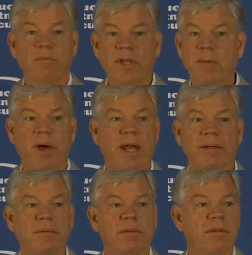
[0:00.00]
Think about it.
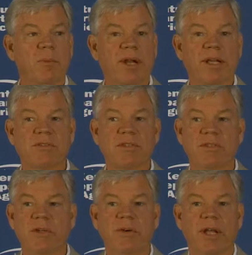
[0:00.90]
Nobody else is
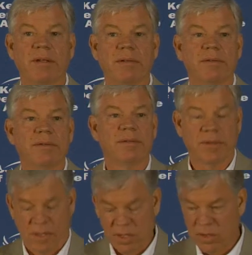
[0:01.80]
doing it.
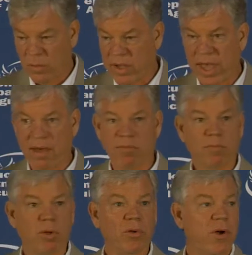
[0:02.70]
We
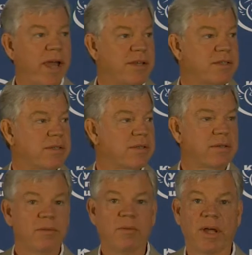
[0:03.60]
have bluegrass,
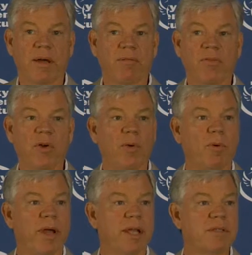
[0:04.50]
we have
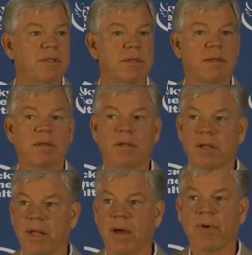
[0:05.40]
thoroughbreds,
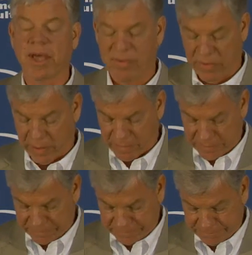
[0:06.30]
and now we have hemp.
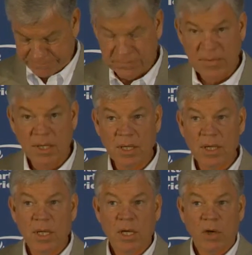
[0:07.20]

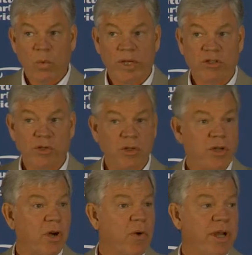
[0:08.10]
We
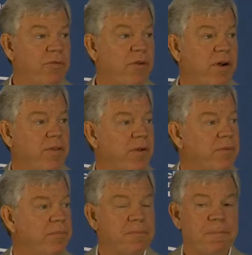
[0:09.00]
shouldn't go any
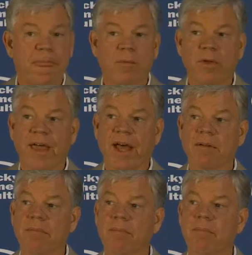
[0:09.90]
farther
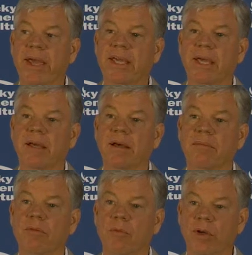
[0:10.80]
without making
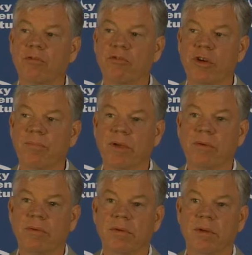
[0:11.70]
a real
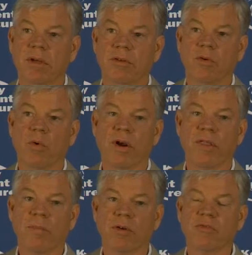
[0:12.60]
tribute to one of
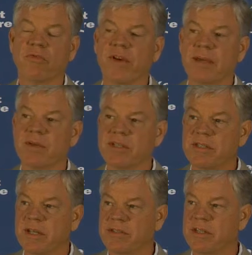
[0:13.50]
the most famous
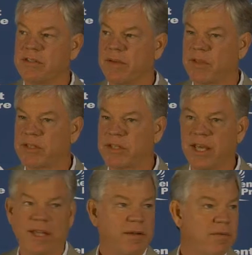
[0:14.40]
citizens of this
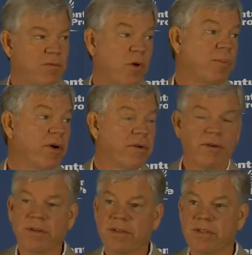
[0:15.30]
state, former
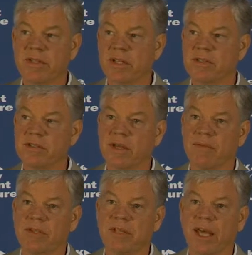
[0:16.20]
citizens
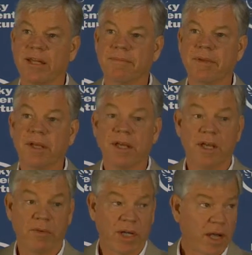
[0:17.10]
of this state,
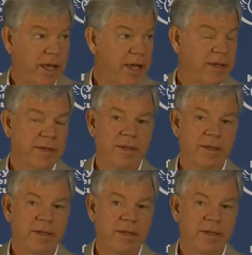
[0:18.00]
Henry Clay.